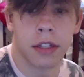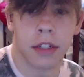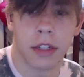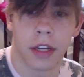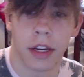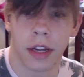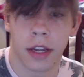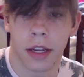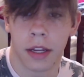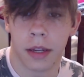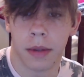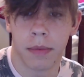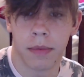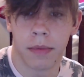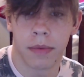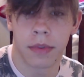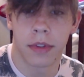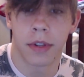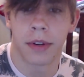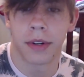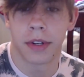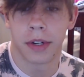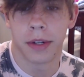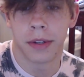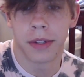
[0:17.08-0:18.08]
I am.
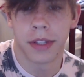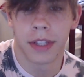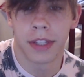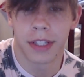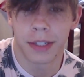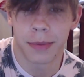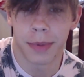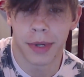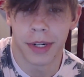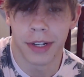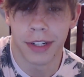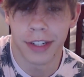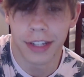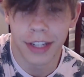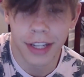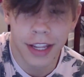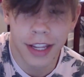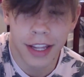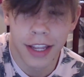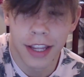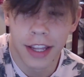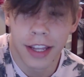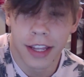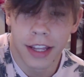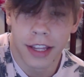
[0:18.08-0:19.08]
There we go, it's better.
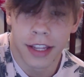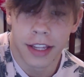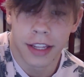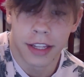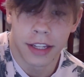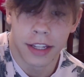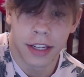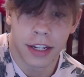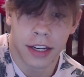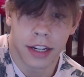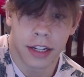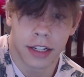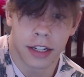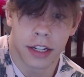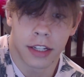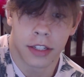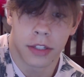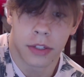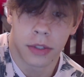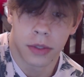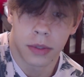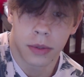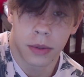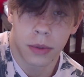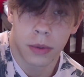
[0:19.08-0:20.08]
Yeah, I got
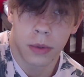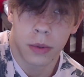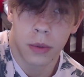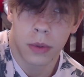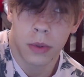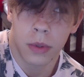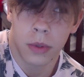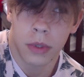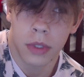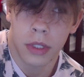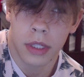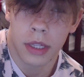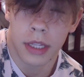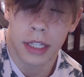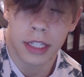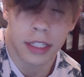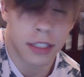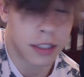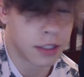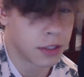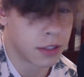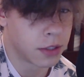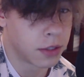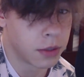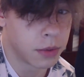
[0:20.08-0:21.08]
two, less
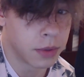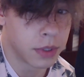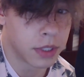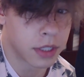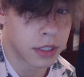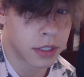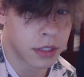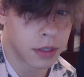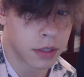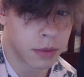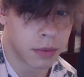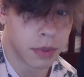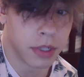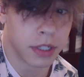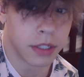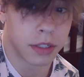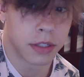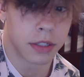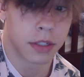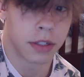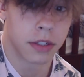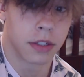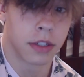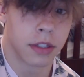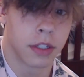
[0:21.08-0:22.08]
than two weeks for brain
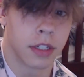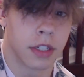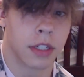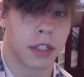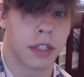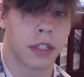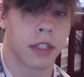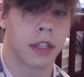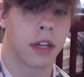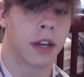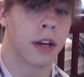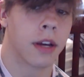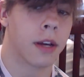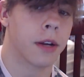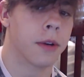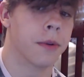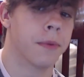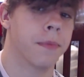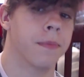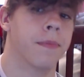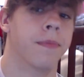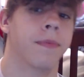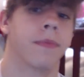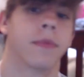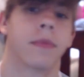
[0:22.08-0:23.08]
surgery.
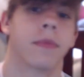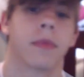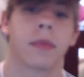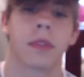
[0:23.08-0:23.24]
Um,